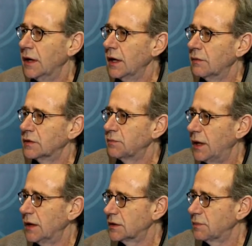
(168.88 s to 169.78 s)
It was
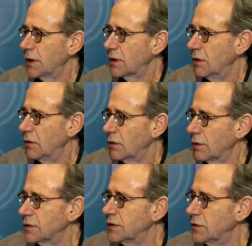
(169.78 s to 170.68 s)
passed by
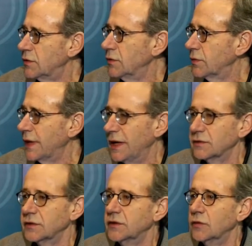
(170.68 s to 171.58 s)
Congress in
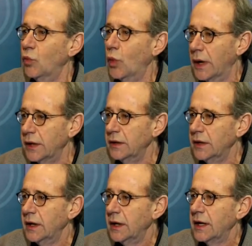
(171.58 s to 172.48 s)
2001.
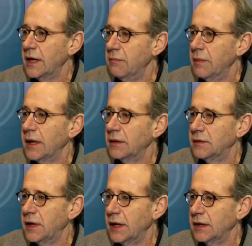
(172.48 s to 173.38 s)
It
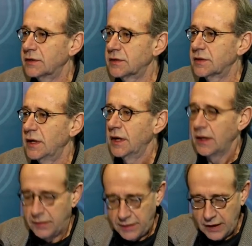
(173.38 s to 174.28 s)
mandates
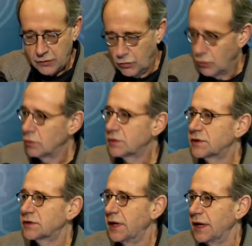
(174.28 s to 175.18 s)
that all
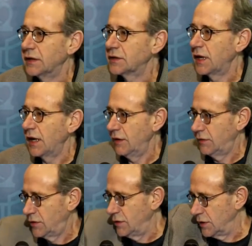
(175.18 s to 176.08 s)
states
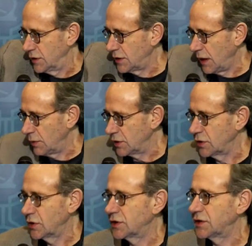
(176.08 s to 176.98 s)
have to
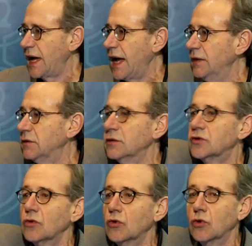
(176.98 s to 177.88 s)
establish
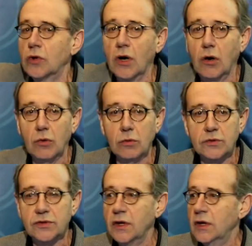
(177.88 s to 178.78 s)
standards or
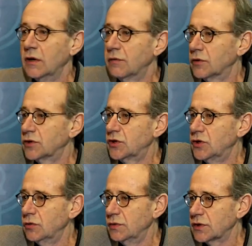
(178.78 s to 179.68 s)
goals for
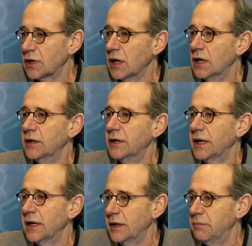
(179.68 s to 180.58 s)
students
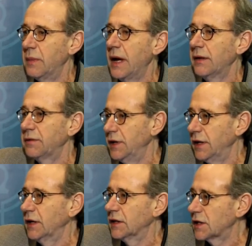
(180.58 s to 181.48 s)
learning in math and
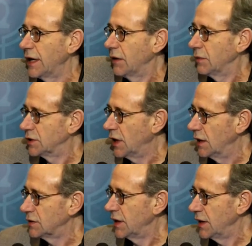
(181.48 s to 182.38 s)
English language
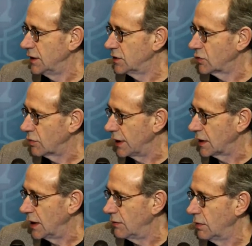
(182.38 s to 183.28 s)
arts at each
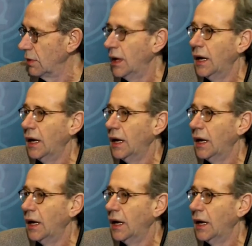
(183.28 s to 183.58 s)
grade level.